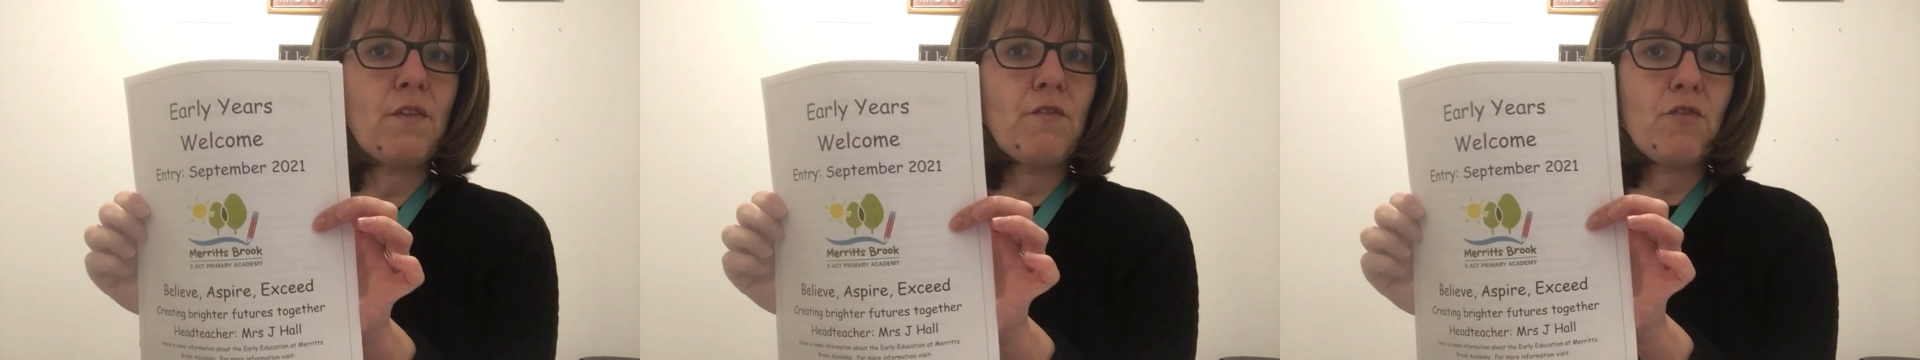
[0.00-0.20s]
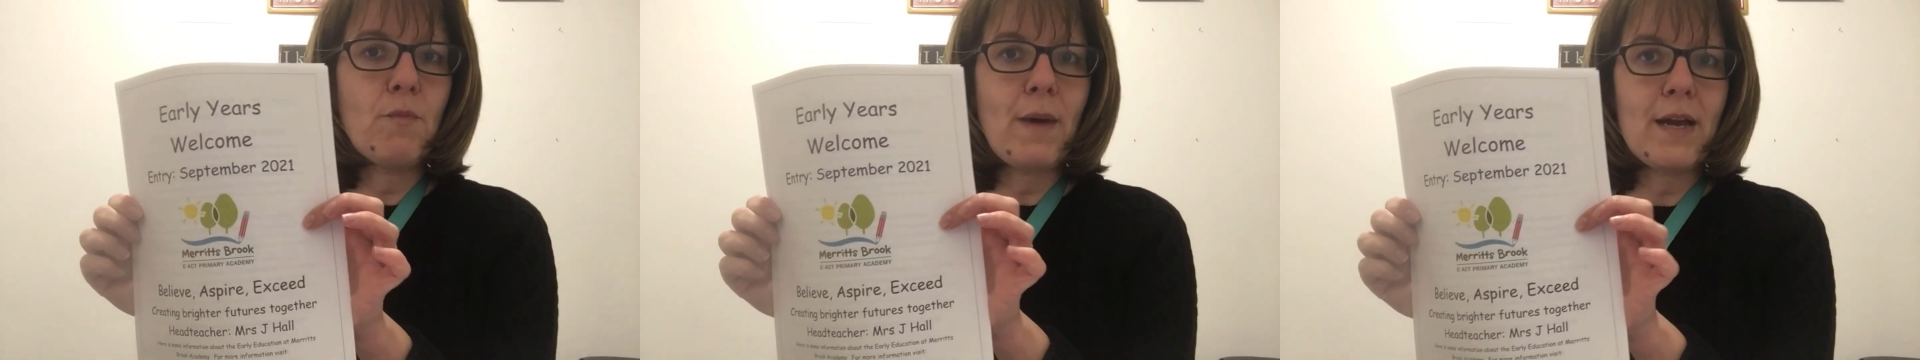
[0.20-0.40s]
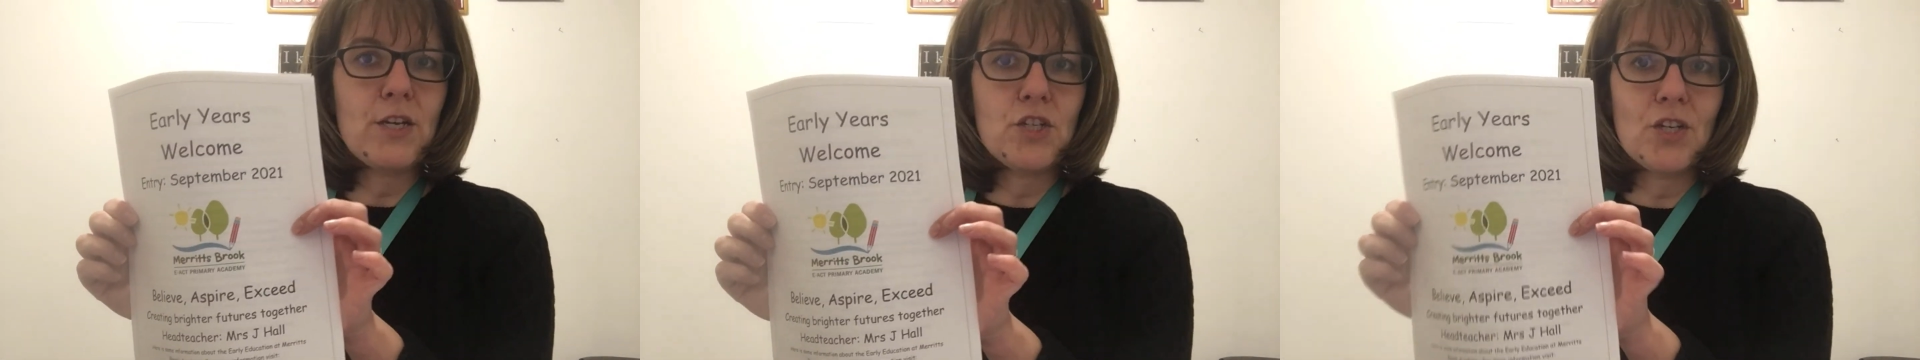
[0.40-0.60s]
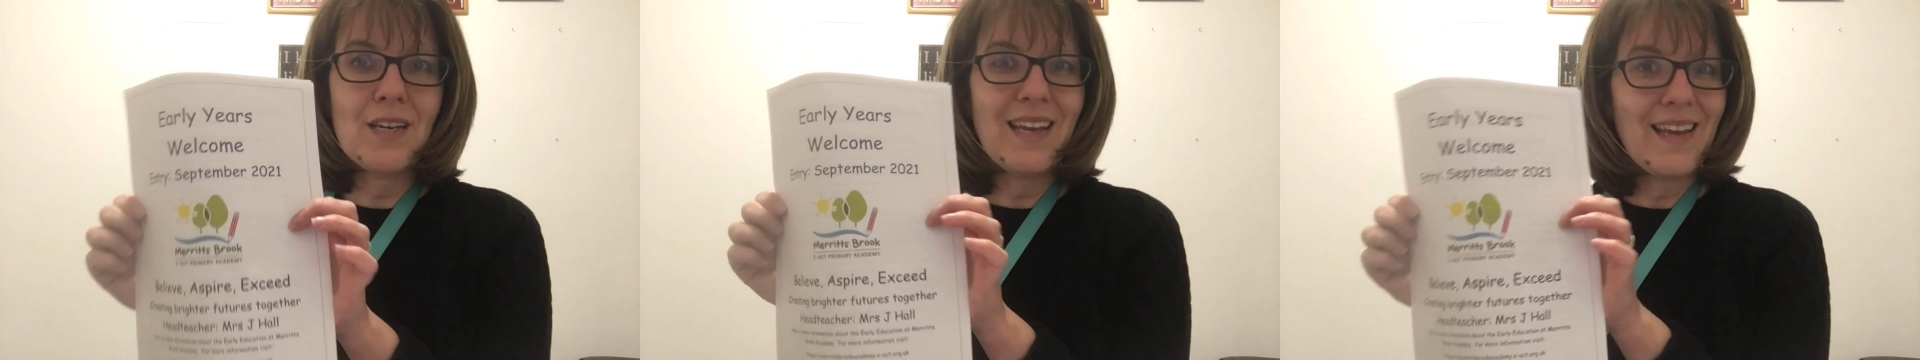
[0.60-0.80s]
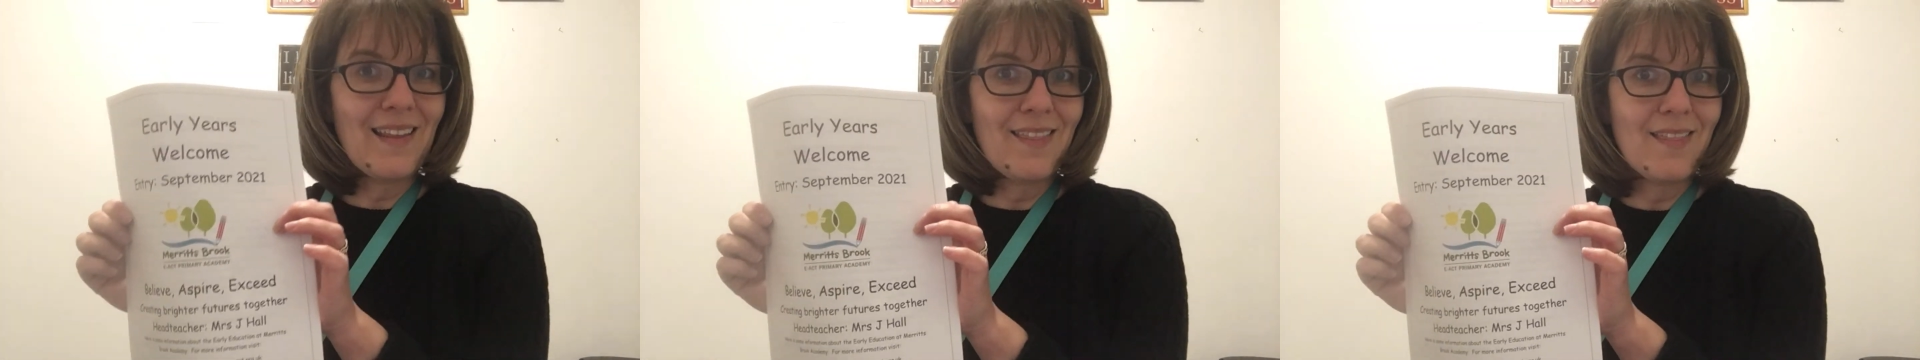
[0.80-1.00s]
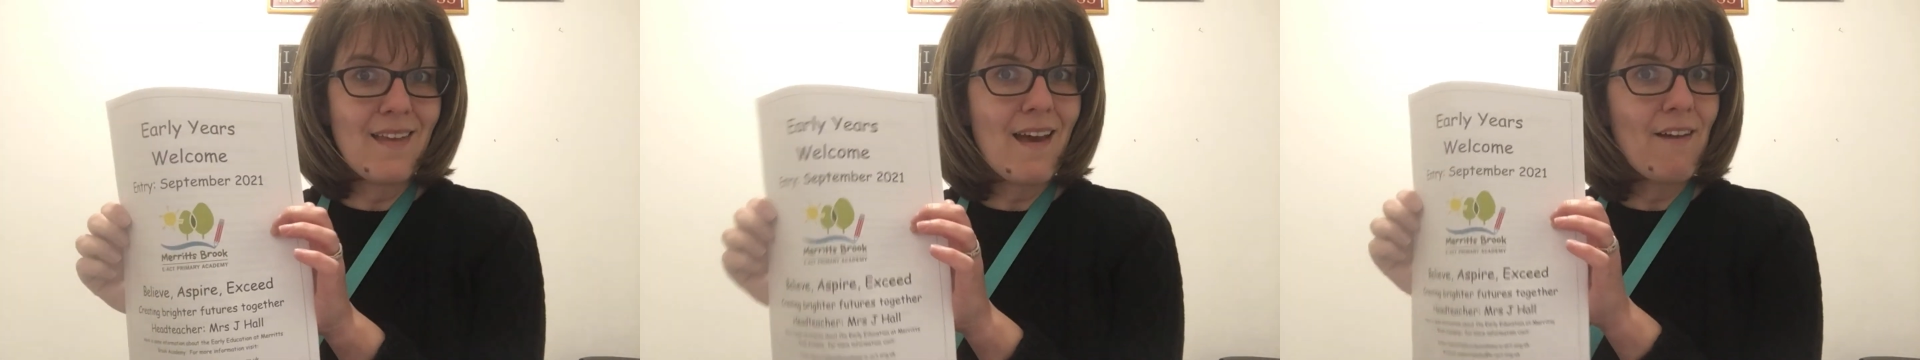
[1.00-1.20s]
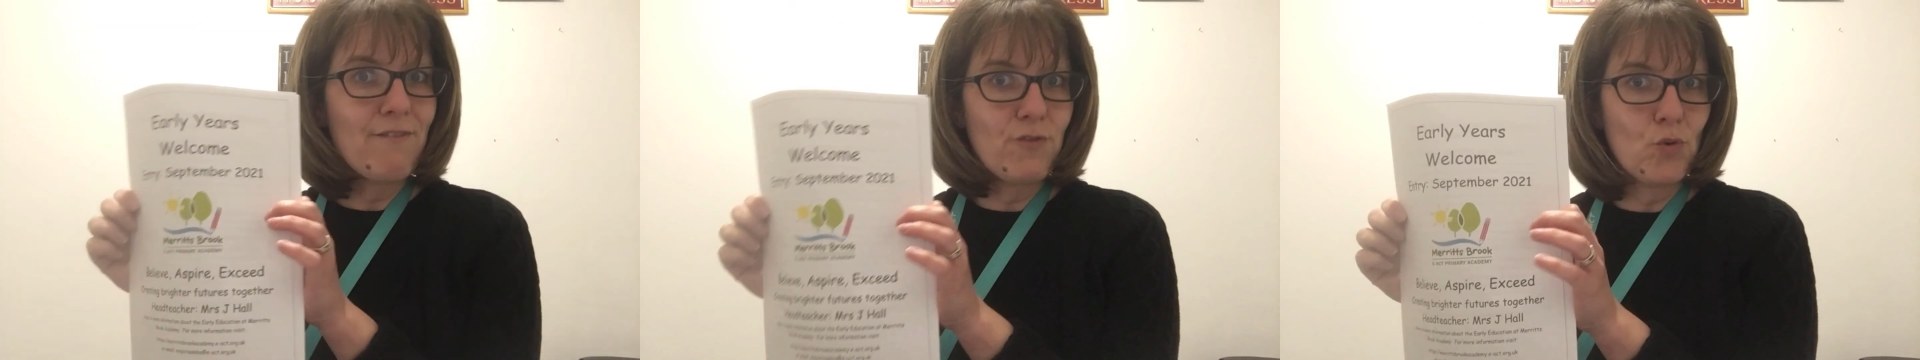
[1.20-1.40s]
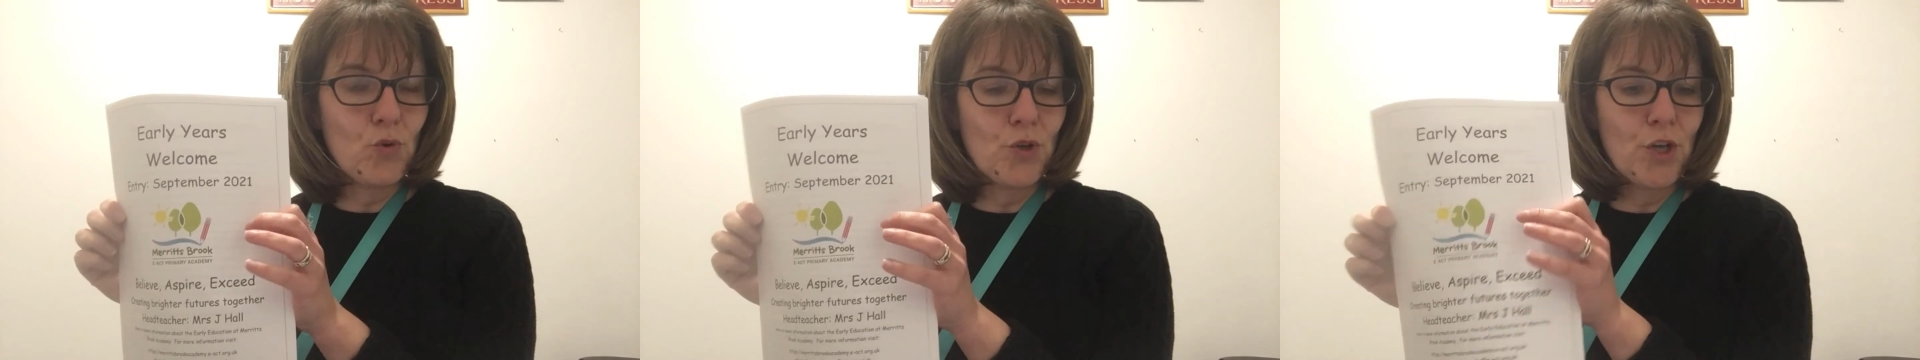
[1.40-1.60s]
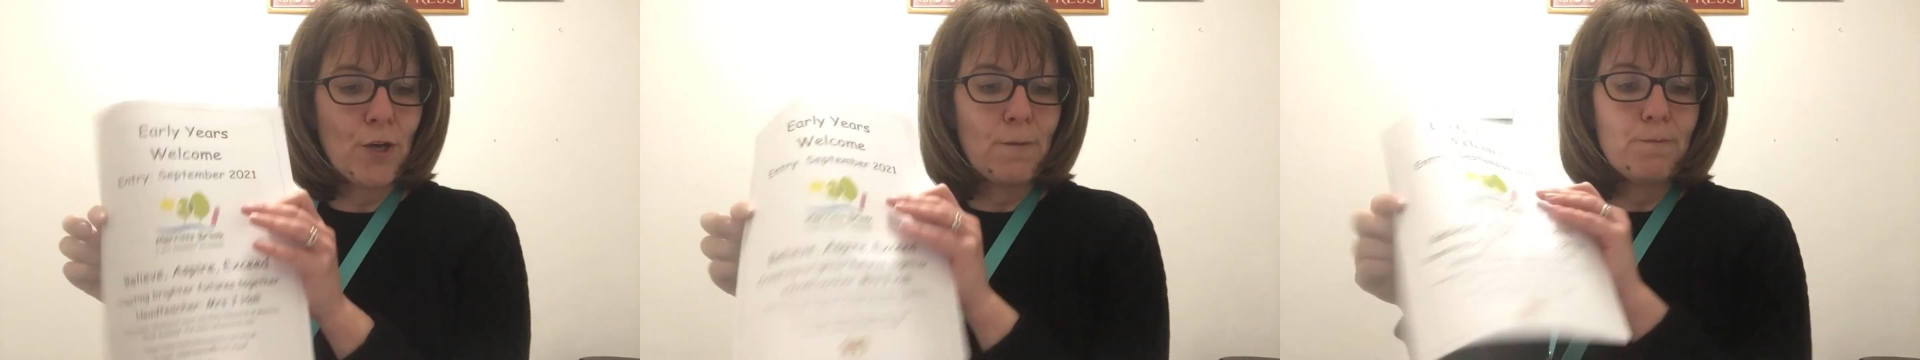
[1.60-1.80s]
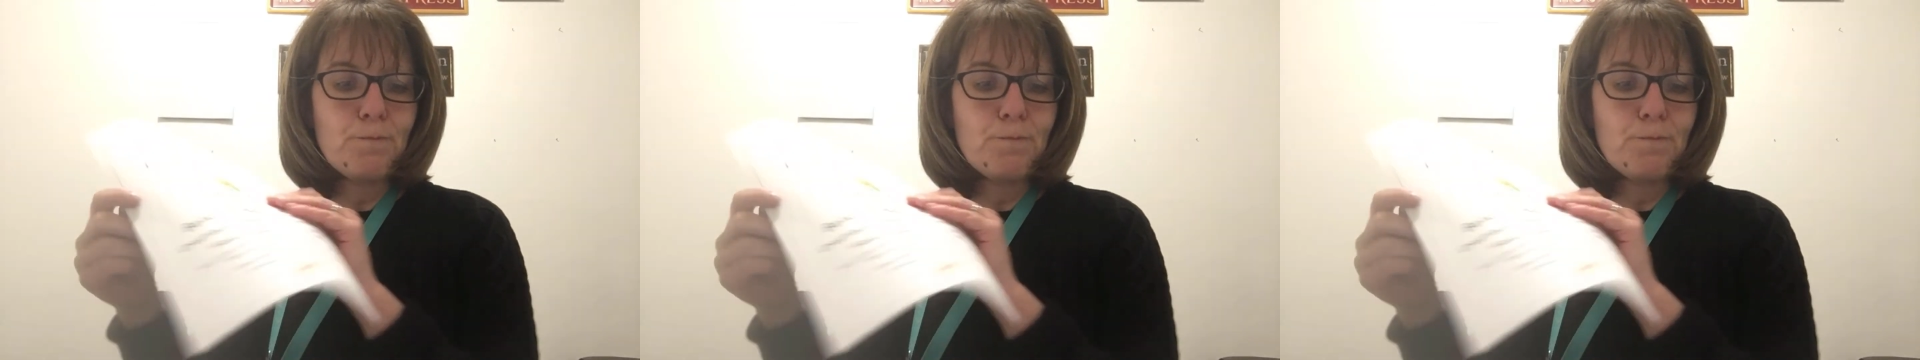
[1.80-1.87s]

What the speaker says: information in there for you.